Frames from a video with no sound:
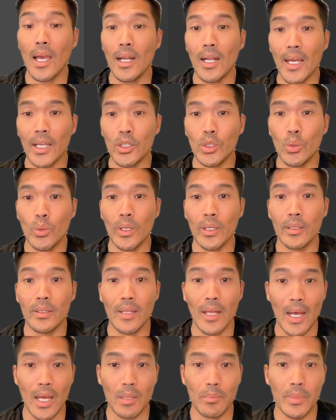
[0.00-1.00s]
like doing
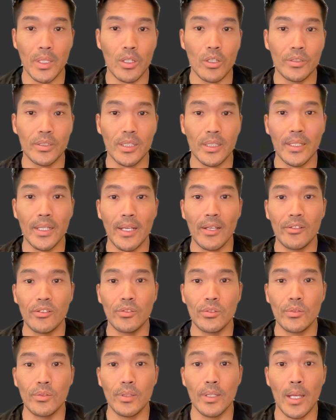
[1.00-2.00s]
that because it
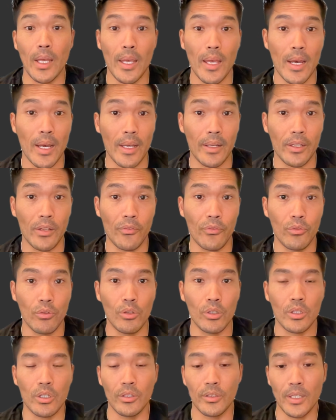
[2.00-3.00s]
gives the AI the full
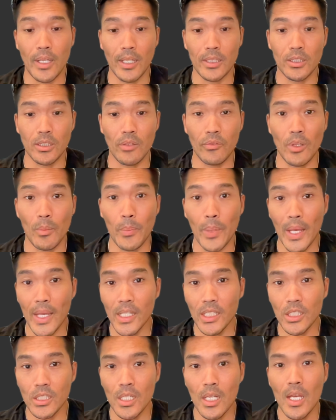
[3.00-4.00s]
context of the
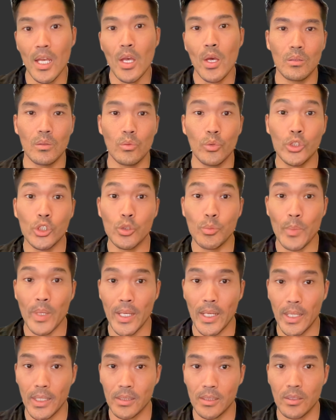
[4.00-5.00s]
page, which
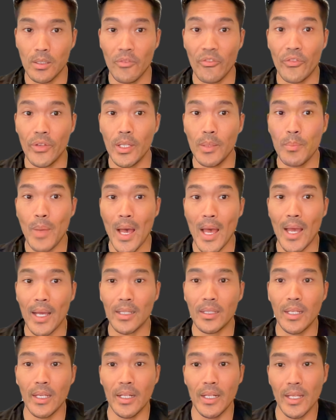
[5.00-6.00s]
makes the feedback
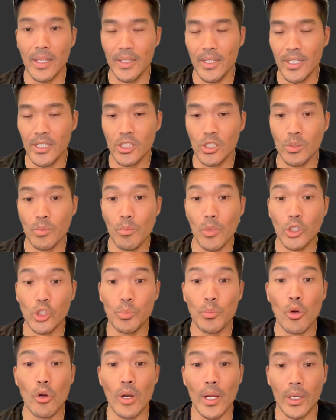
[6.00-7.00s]
and edits much
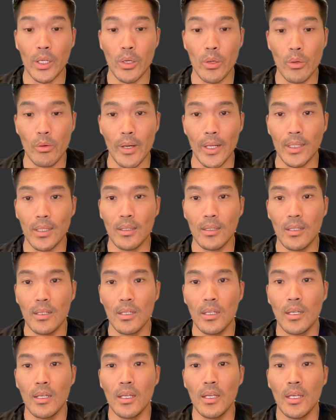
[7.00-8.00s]
more accurate.
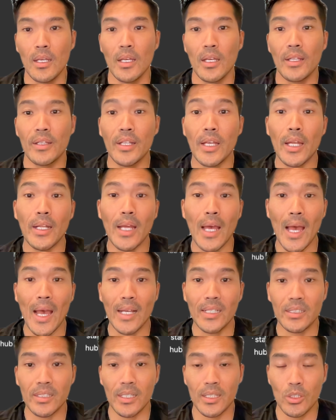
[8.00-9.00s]
Then I
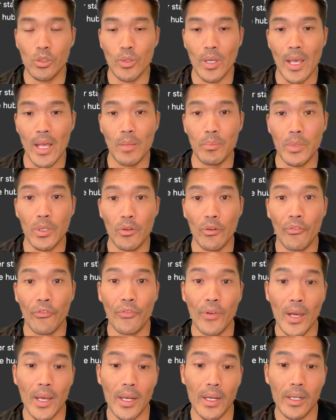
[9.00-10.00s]
asked it to help me
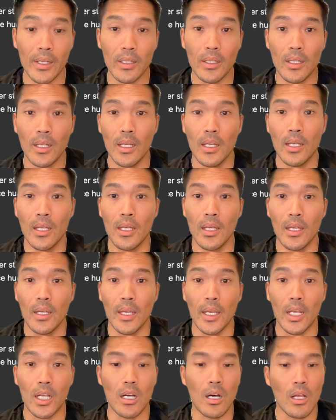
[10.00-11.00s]
refine
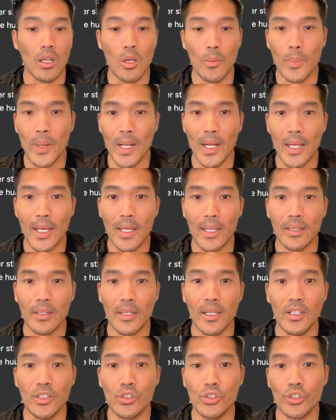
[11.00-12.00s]
a color palette
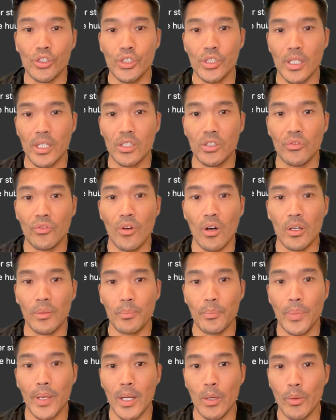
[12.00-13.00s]
and suggest font
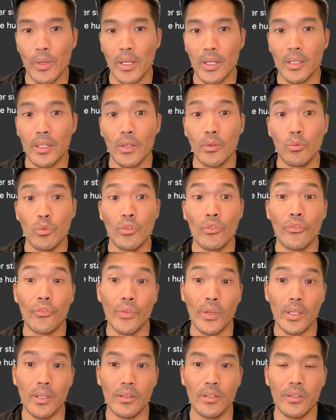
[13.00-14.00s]
pairing that would
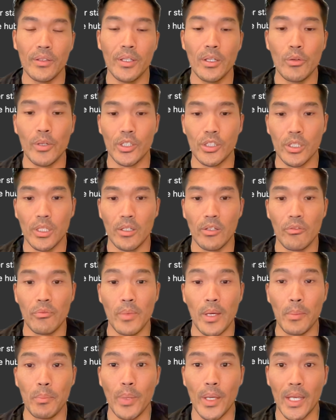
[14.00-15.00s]
fit the direction of
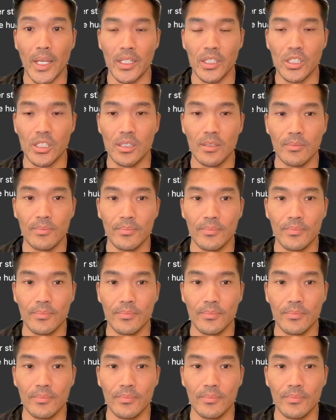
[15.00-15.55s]
my page.